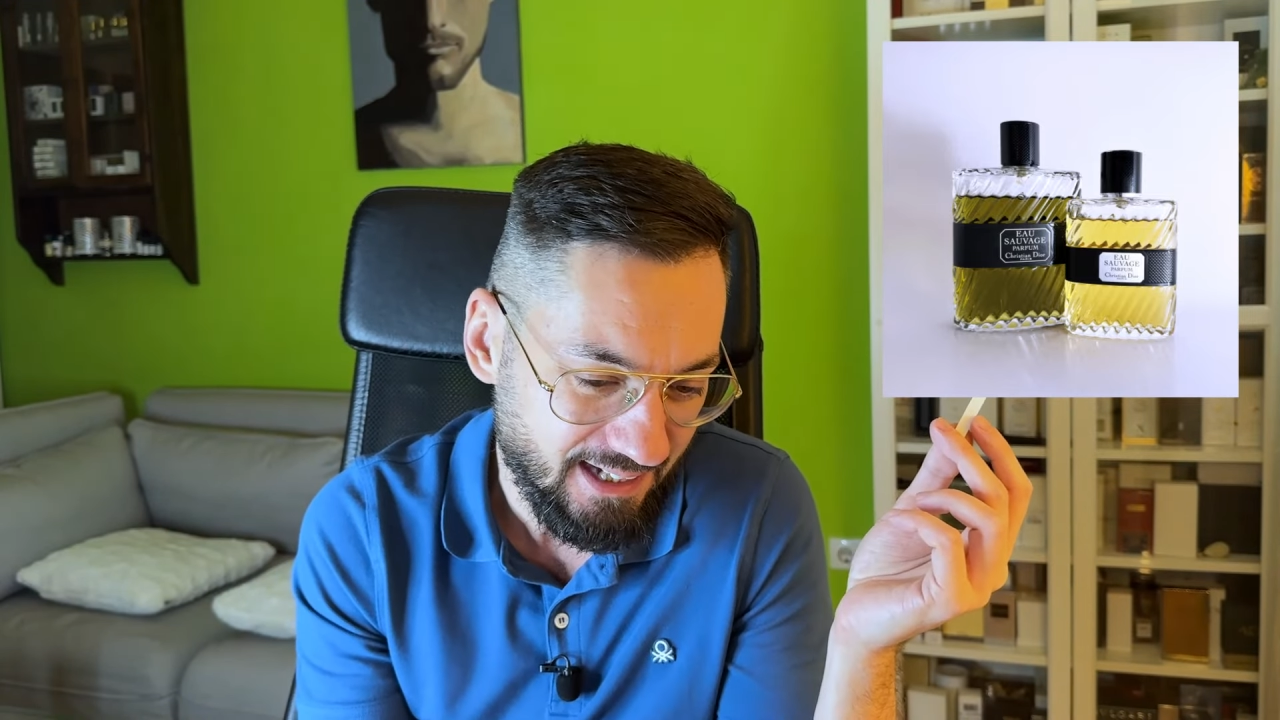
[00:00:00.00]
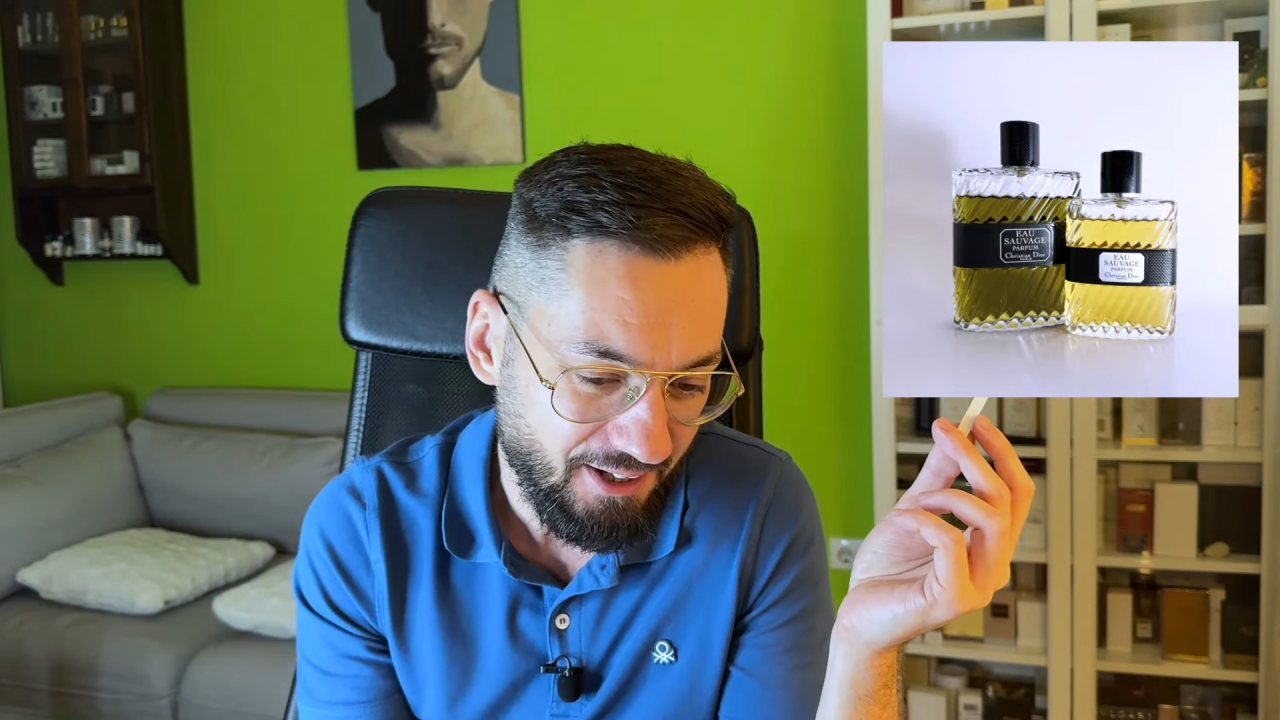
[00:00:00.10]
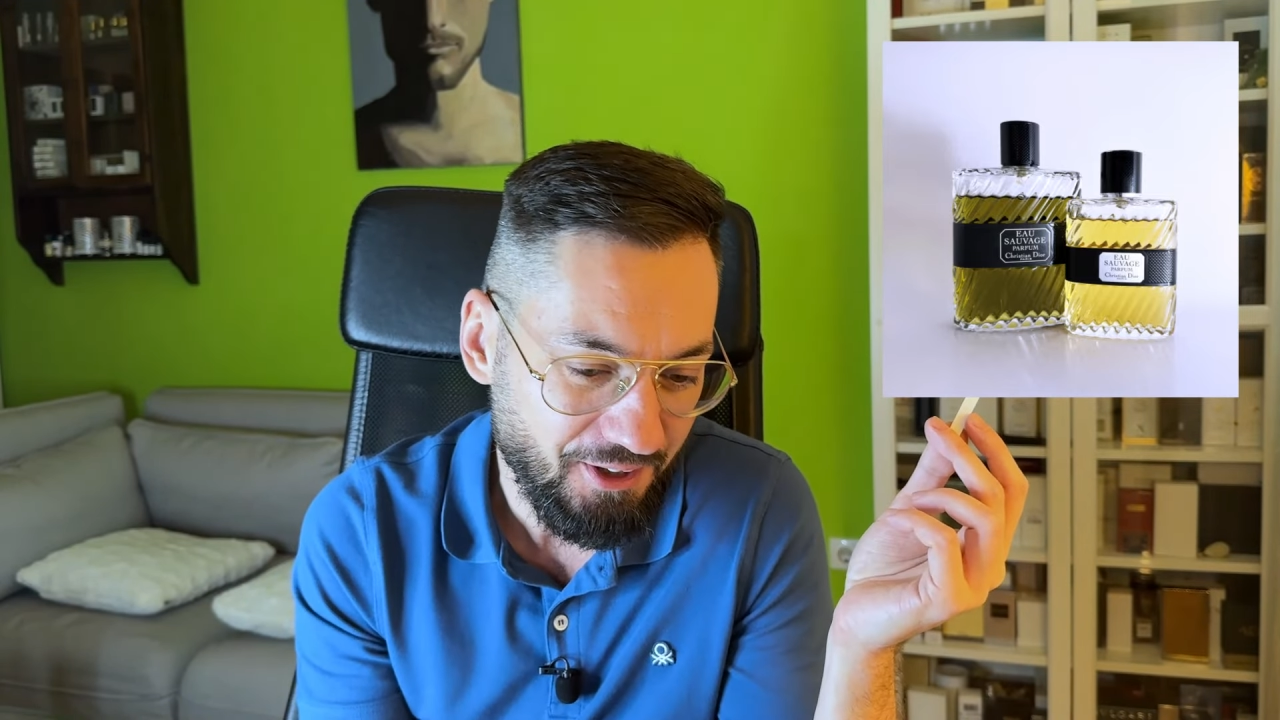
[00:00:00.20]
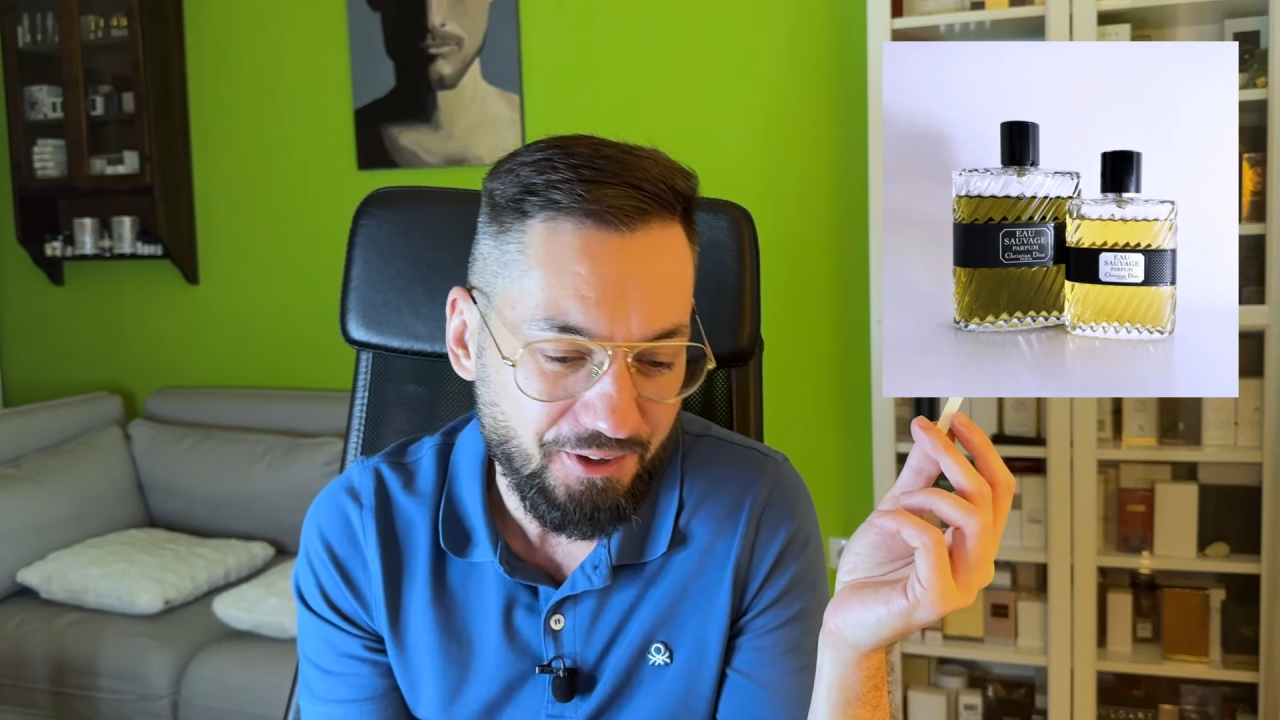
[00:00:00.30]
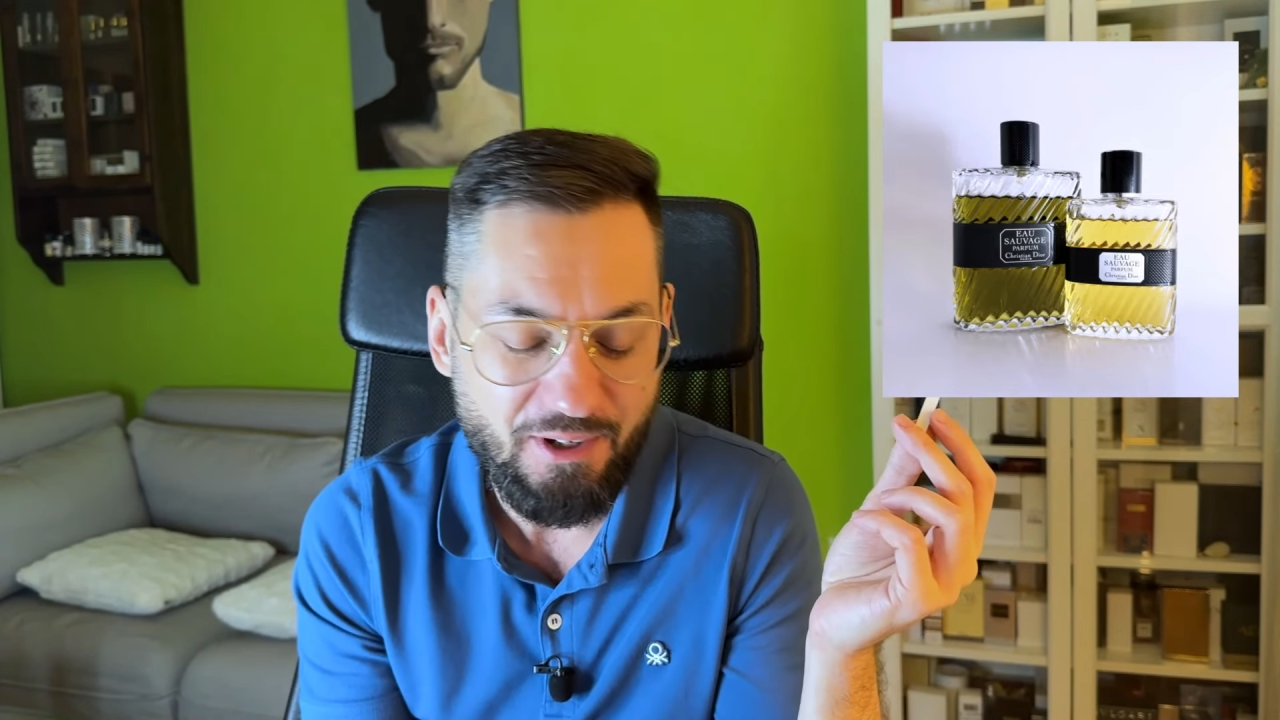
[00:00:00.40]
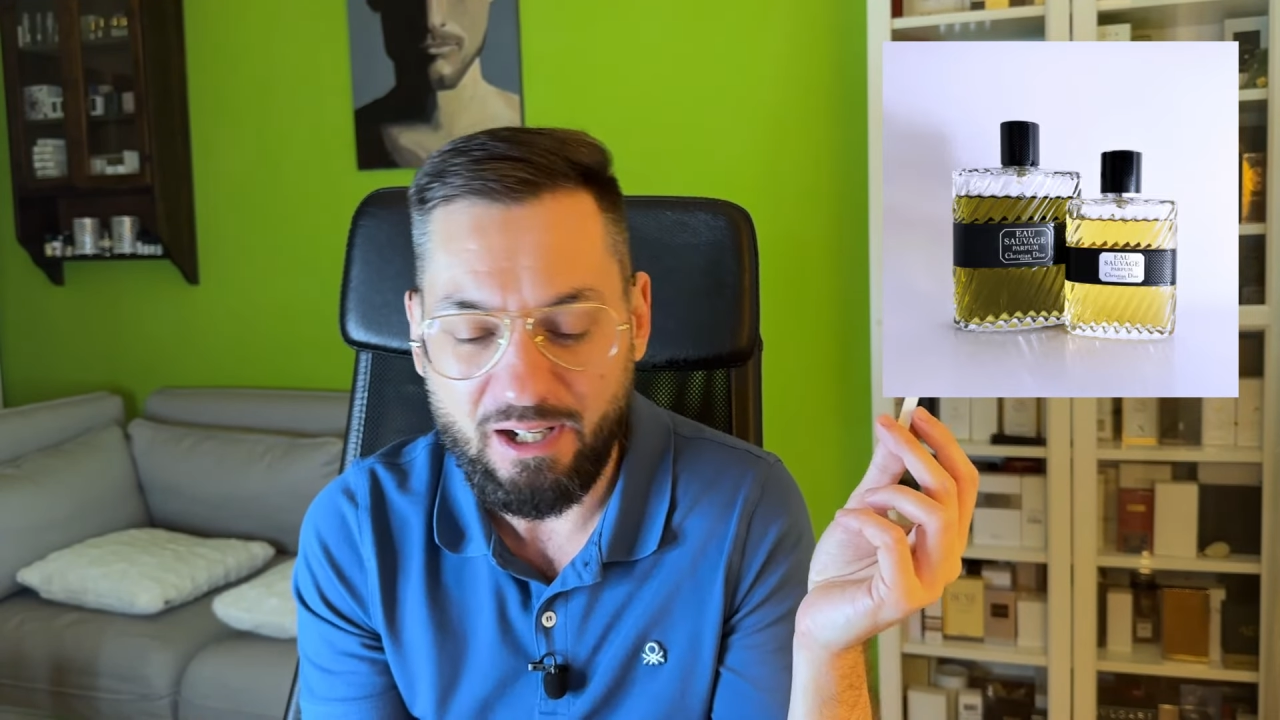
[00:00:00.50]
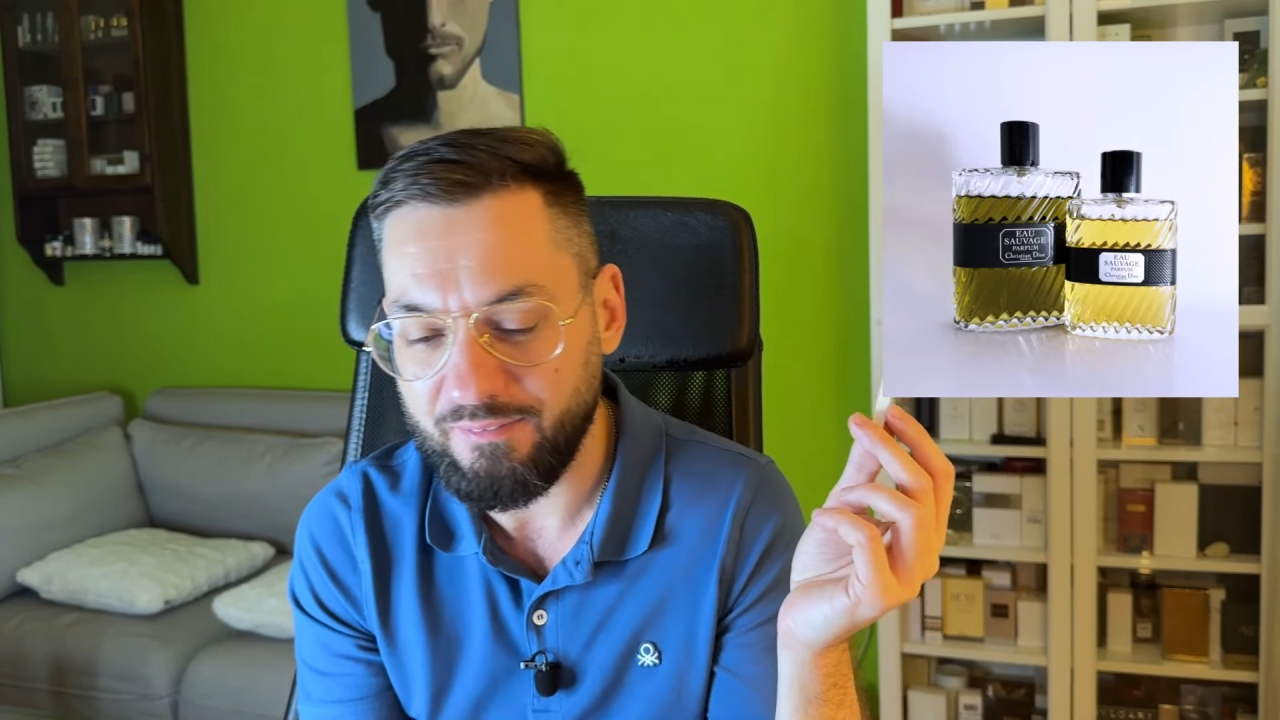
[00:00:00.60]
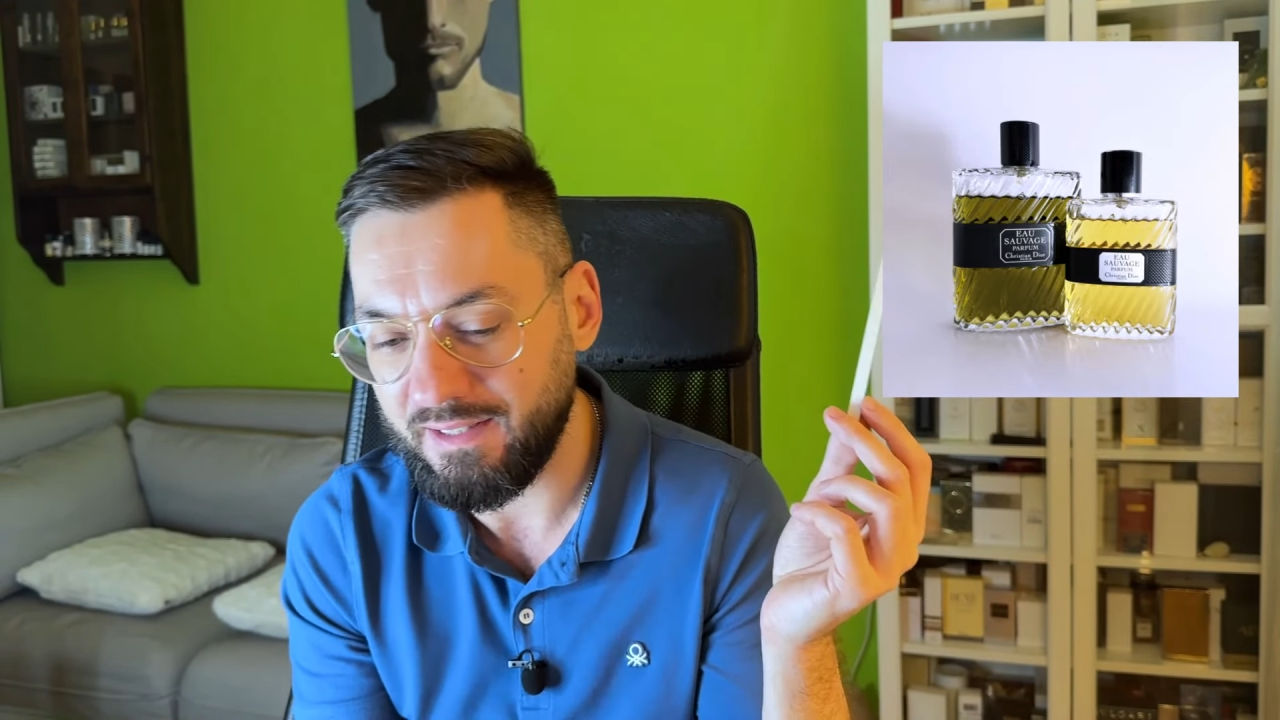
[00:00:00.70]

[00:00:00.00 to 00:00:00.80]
I don't know how